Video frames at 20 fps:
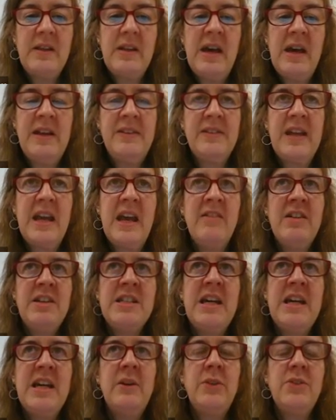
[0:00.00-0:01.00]
has
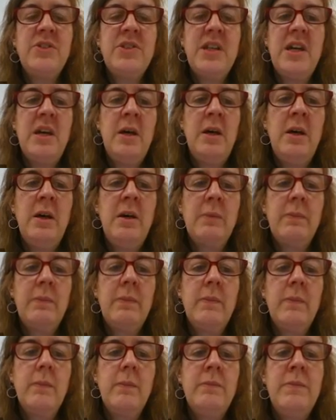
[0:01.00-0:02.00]
carried out a
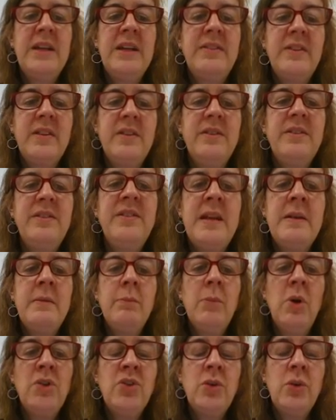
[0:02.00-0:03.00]
mixed
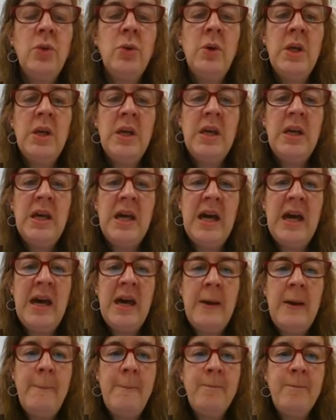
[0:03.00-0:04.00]
consent model
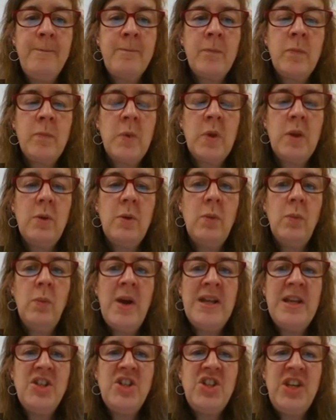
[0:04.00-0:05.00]

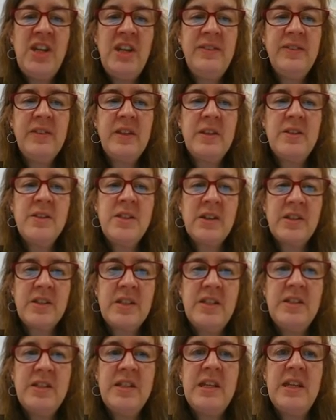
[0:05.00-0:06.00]
when she's
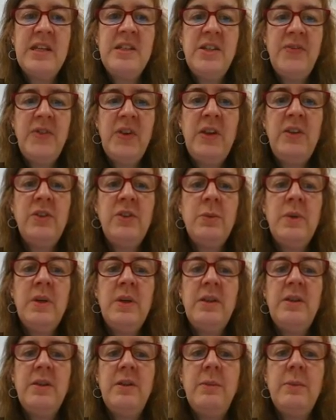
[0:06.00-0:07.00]
conducted interviews
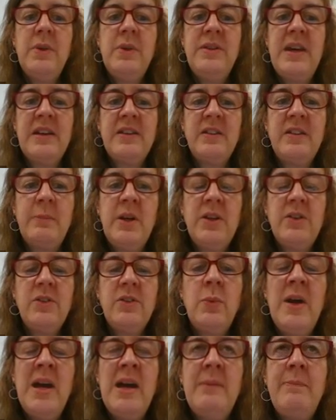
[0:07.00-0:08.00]
with
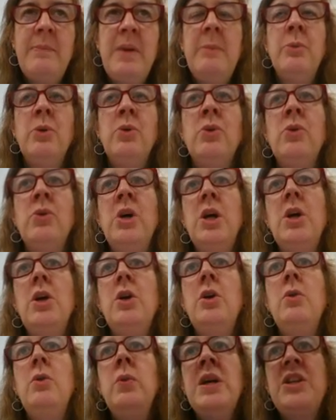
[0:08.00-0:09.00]
experts, where people
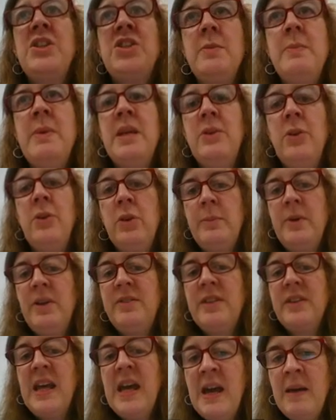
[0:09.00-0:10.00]
who wish to be
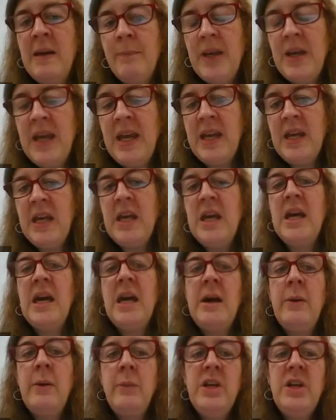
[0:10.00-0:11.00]
anonymous can be,
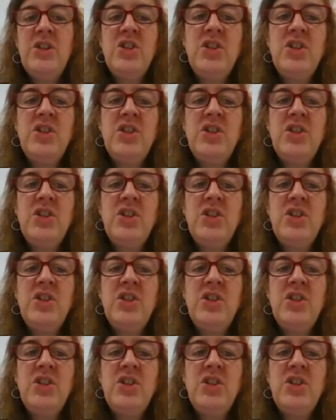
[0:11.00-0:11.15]
and